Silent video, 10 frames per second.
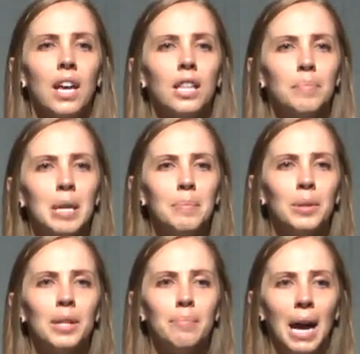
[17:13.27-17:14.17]
the
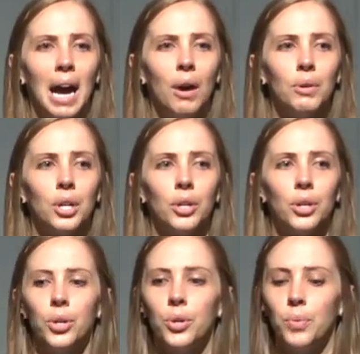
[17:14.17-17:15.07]
people in
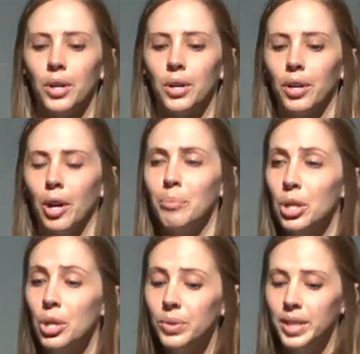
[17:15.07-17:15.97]
power who were
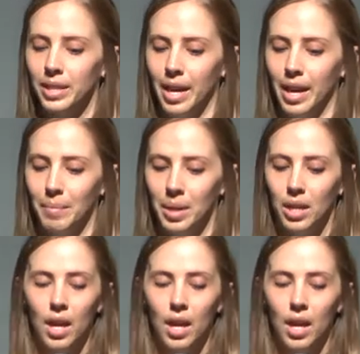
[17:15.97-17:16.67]
abusing them,